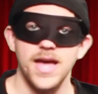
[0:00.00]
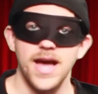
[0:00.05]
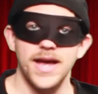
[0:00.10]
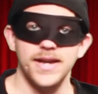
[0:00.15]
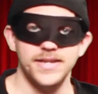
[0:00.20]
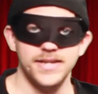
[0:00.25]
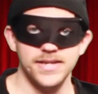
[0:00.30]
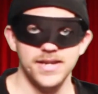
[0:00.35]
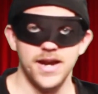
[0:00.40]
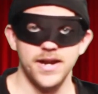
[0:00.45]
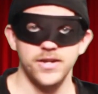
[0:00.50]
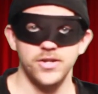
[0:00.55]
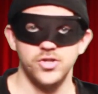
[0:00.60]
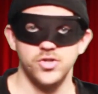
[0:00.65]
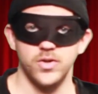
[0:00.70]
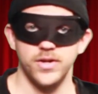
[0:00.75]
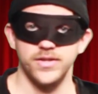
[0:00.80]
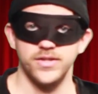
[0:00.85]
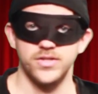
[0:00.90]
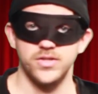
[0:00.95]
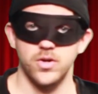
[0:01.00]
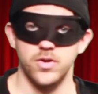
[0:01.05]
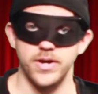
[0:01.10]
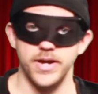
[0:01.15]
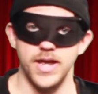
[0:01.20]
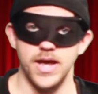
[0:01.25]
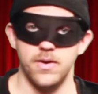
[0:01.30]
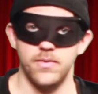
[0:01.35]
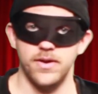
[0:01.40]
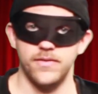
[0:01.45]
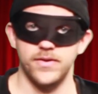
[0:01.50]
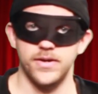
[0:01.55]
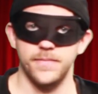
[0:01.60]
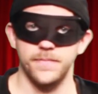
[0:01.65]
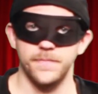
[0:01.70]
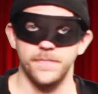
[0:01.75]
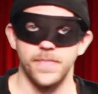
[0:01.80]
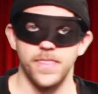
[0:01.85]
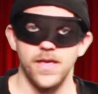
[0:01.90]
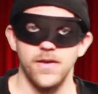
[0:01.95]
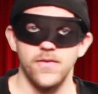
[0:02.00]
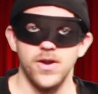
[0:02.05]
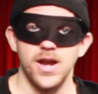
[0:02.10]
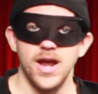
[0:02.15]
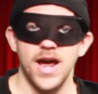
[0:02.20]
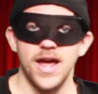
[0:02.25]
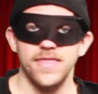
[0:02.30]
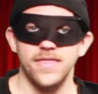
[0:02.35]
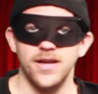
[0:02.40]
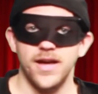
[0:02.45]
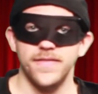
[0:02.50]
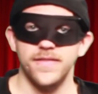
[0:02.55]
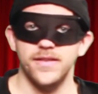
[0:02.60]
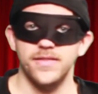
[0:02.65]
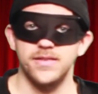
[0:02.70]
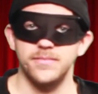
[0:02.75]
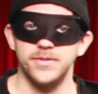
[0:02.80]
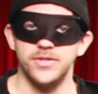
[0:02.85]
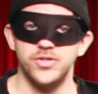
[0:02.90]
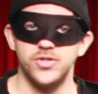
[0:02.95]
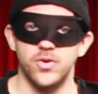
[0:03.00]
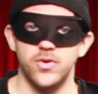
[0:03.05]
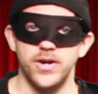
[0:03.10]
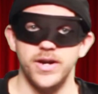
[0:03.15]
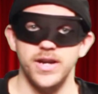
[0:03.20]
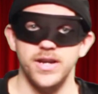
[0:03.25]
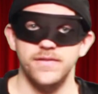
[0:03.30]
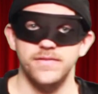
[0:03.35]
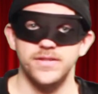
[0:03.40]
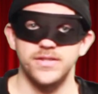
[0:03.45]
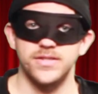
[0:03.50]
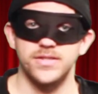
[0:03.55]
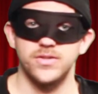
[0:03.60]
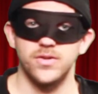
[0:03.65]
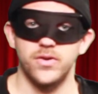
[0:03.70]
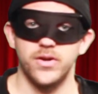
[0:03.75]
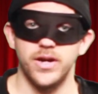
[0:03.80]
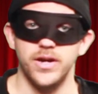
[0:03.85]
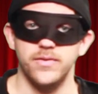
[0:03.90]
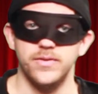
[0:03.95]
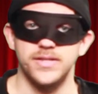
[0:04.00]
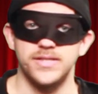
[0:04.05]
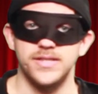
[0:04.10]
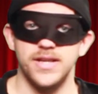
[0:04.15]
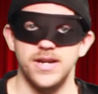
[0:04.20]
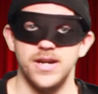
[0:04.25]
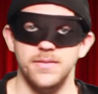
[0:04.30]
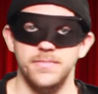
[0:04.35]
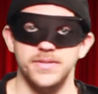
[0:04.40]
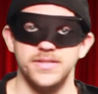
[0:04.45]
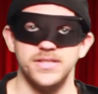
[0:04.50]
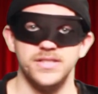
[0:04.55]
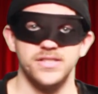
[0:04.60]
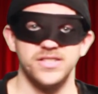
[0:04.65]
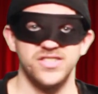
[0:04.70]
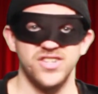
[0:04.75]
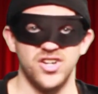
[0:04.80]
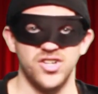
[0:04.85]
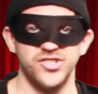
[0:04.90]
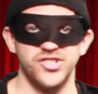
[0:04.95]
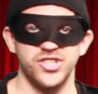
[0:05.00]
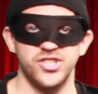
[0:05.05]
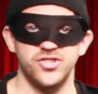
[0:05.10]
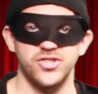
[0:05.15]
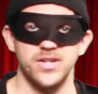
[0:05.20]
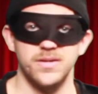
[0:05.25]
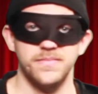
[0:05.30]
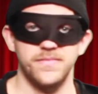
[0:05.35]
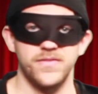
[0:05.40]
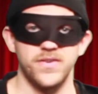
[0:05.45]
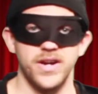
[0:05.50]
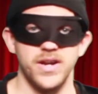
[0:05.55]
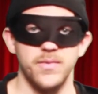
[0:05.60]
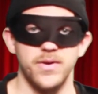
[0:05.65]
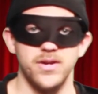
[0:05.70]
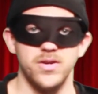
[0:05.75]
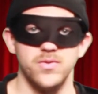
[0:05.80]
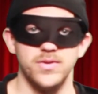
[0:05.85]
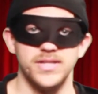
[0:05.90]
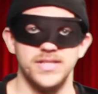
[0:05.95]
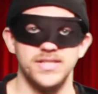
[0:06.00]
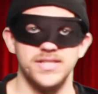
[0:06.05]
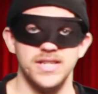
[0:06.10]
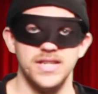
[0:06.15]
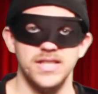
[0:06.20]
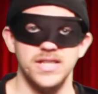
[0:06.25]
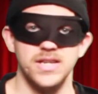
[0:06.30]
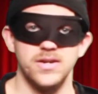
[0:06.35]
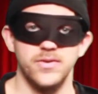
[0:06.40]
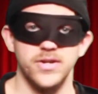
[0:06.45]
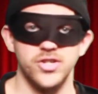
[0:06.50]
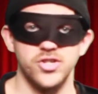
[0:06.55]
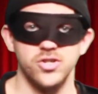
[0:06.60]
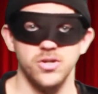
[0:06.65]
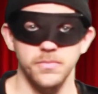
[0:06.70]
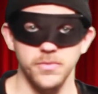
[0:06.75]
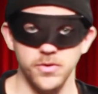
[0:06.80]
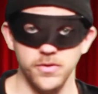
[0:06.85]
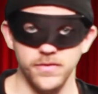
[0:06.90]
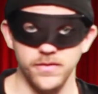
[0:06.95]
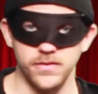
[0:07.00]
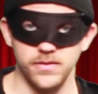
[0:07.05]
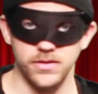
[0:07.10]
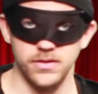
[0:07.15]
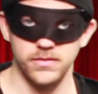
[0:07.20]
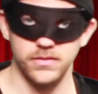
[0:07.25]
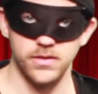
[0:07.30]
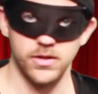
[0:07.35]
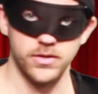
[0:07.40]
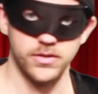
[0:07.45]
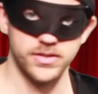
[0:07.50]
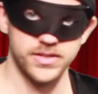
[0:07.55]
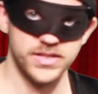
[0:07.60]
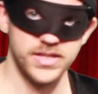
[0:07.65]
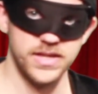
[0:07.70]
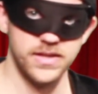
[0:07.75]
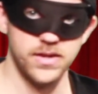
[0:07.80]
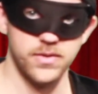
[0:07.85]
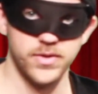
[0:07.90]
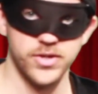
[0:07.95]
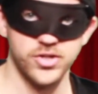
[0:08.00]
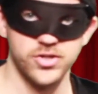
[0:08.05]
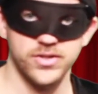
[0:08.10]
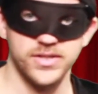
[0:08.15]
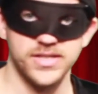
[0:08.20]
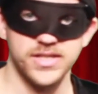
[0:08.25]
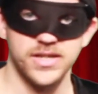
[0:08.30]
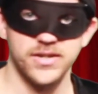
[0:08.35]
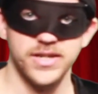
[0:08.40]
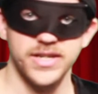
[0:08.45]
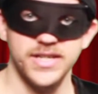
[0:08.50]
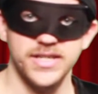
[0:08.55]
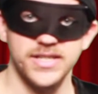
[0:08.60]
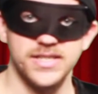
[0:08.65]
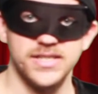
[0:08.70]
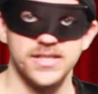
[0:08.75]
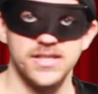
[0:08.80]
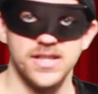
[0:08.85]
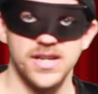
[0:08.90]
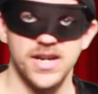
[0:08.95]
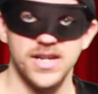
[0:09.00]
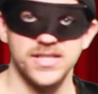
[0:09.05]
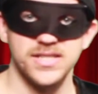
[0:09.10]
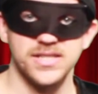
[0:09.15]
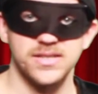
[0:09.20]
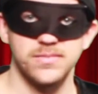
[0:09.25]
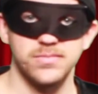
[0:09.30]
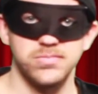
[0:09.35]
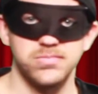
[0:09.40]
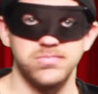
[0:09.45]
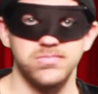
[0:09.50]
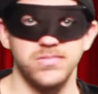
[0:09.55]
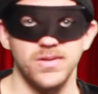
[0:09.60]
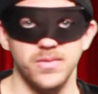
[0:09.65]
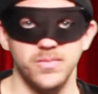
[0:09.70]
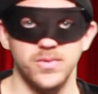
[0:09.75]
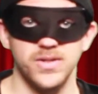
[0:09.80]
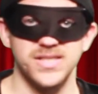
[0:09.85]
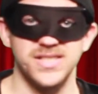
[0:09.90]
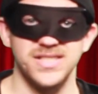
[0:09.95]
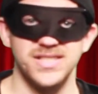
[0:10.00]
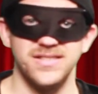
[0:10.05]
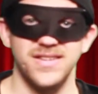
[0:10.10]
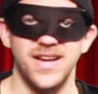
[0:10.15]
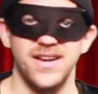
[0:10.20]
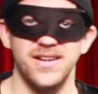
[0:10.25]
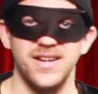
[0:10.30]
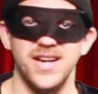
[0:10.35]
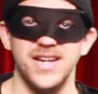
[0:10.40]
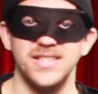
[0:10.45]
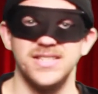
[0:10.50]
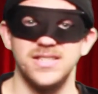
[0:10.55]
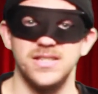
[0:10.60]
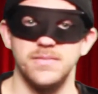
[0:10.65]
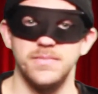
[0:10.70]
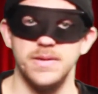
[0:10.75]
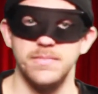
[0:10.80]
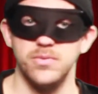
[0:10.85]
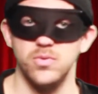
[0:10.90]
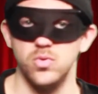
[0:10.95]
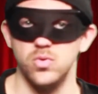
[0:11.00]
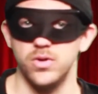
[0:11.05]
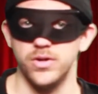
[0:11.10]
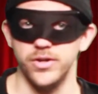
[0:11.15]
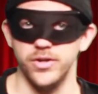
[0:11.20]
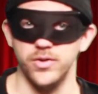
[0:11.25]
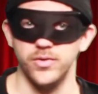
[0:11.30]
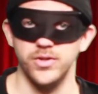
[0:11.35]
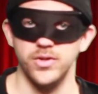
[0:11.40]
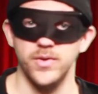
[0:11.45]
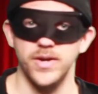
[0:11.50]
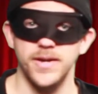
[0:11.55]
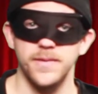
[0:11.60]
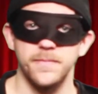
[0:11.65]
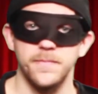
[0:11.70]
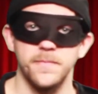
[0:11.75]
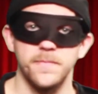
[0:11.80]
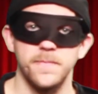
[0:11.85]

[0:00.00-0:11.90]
I did not enjoy the story, however. I thought that the majority of this story was set up as a nostalgic trip for anyone who had seen the original movie or seen the original series, and thus it wasn't that nice to the people who were new to it.